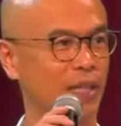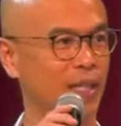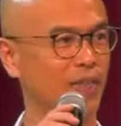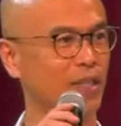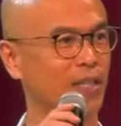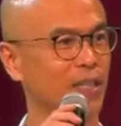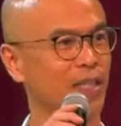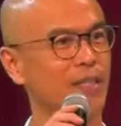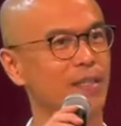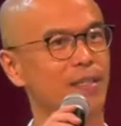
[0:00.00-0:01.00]
And after that,
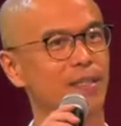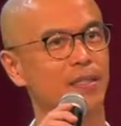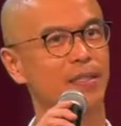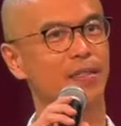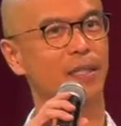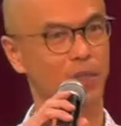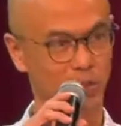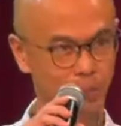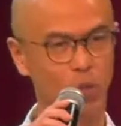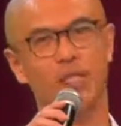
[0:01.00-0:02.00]
as,
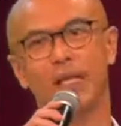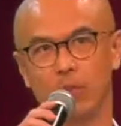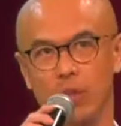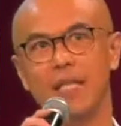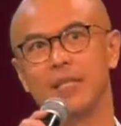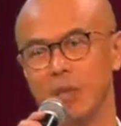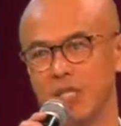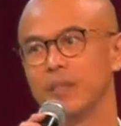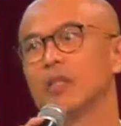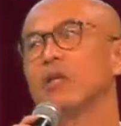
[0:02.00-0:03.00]
as, as quickly as
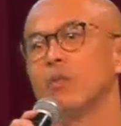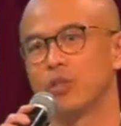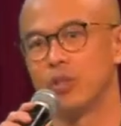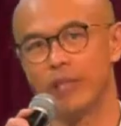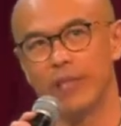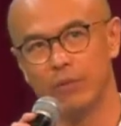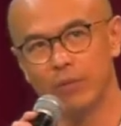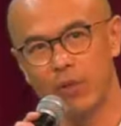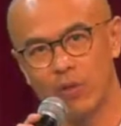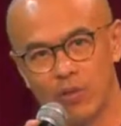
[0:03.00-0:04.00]
possible, we'll try
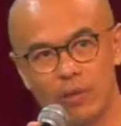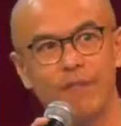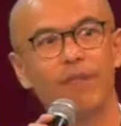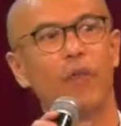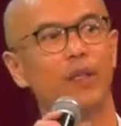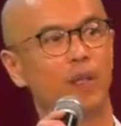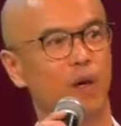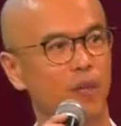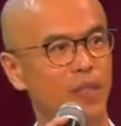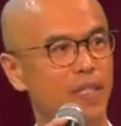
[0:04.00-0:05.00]
to also then forward
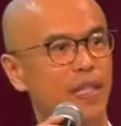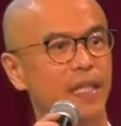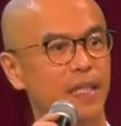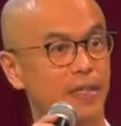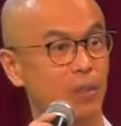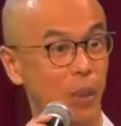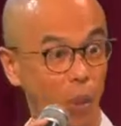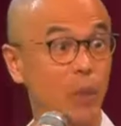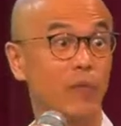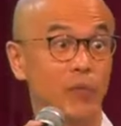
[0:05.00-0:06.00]
all these links to
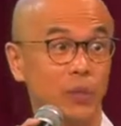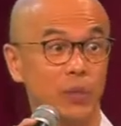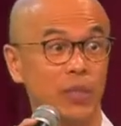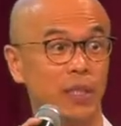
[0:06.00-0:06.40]
all of you.